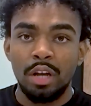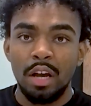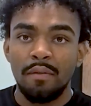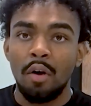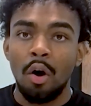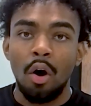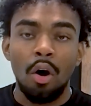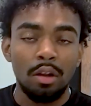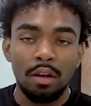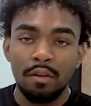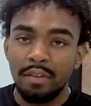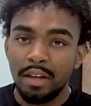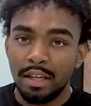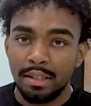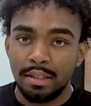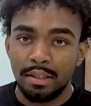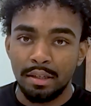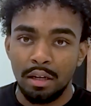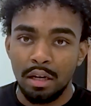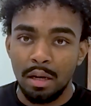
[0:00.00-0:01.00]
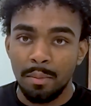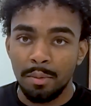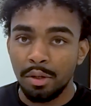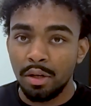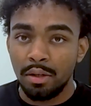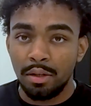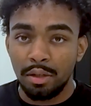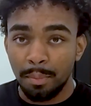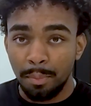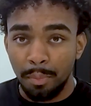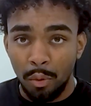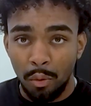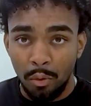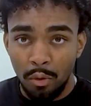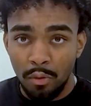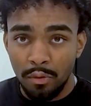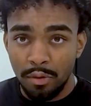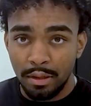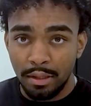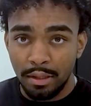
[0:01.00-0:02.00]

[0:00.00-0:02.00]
you have all of that set up, you're gonna need to pull the